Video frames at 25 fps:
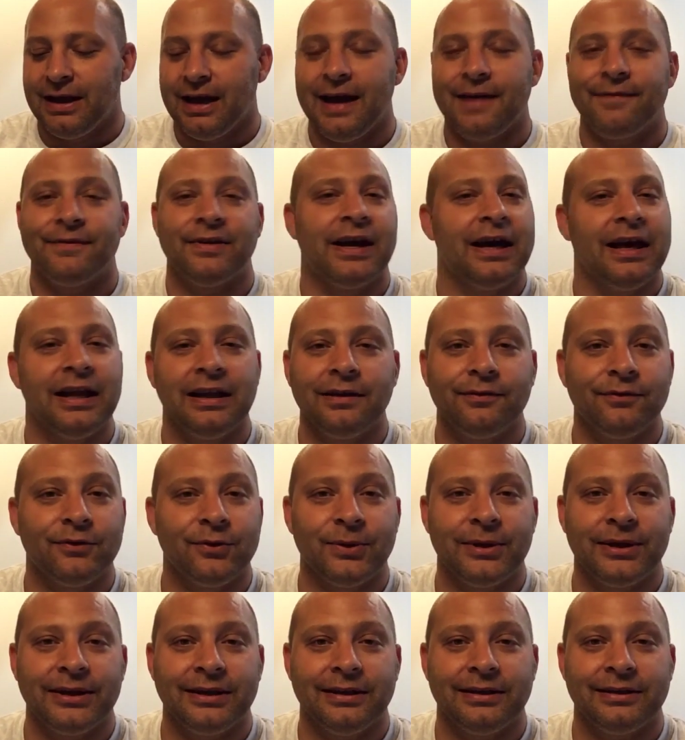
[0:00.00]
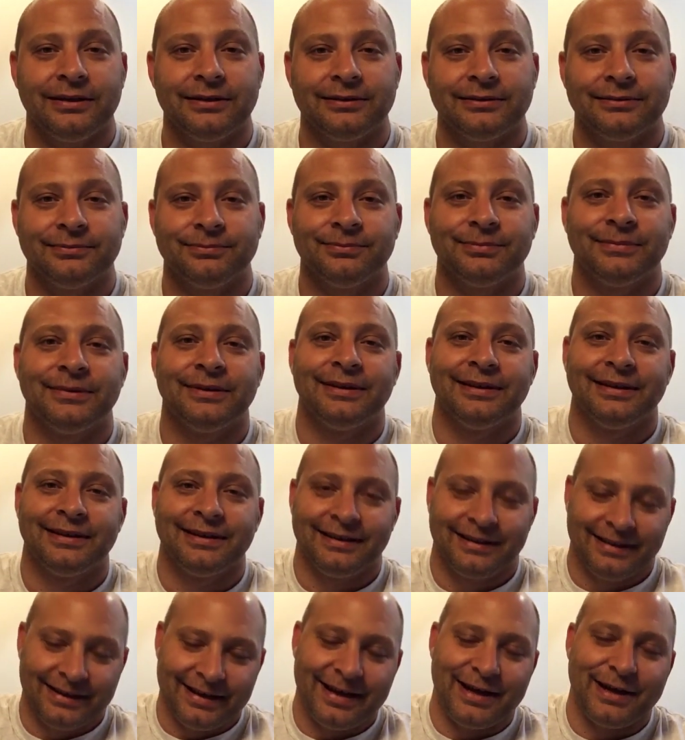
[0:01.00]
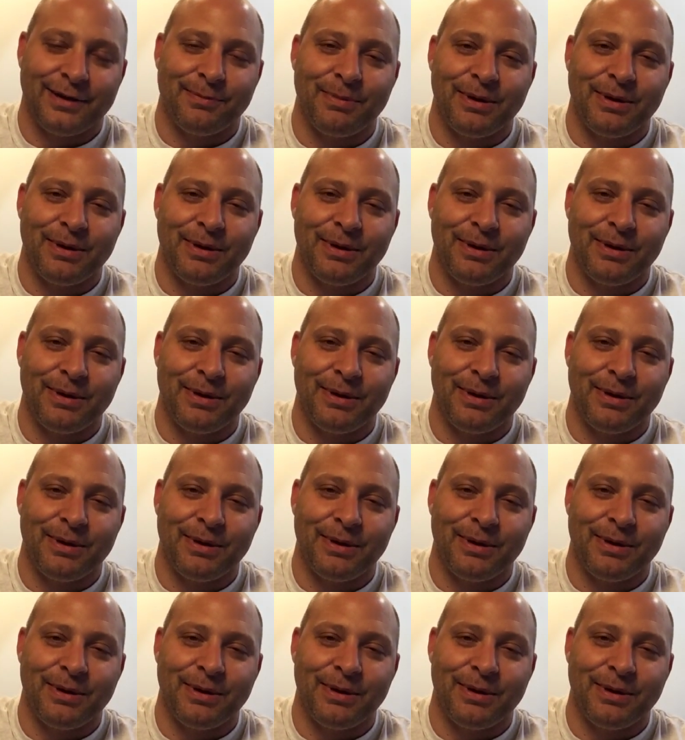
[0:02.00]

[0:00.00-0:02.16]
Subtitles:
Have a hell of a week and